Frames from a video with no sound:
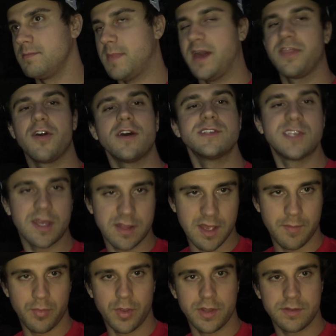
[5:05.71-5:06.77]
my thoughts at
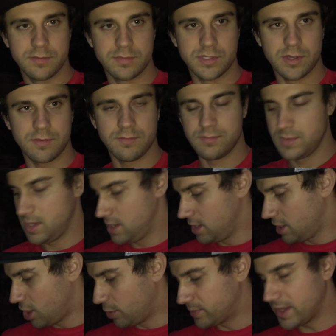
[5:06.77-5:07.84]
that point. So,
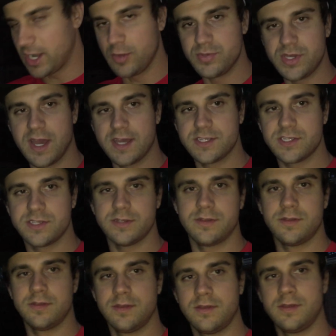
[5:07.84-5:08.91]
hope that helps you guys.
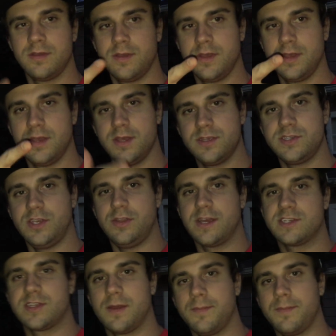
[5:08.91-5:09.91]
See you next